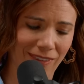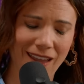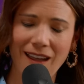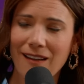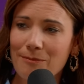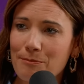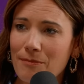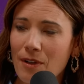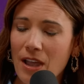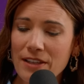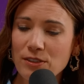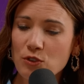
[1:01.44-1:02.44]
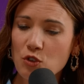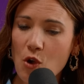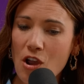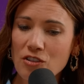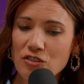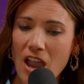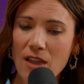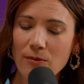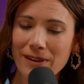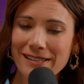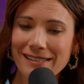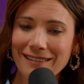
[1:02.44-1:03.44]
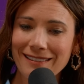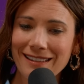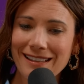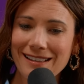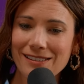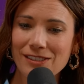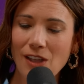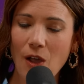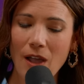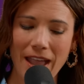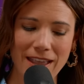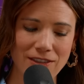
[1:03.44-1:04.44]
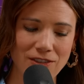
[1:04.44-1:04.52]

Yeah. Okay, so George, I recently saw a